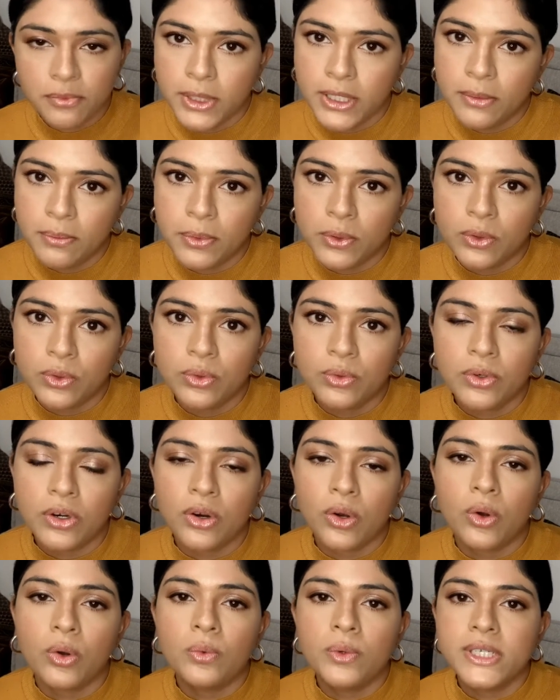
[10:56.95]
people who are
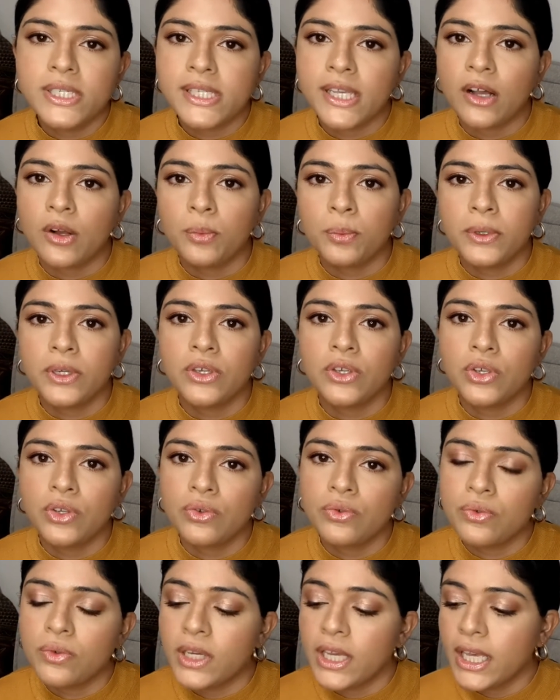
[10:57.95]
always helping
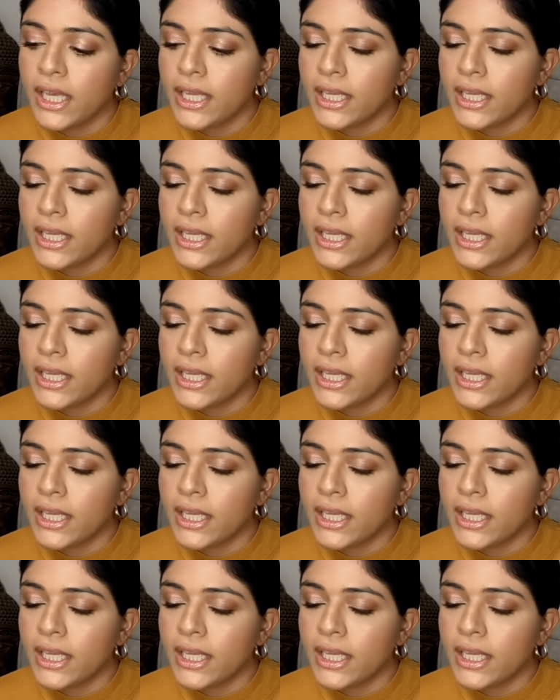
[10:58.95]
you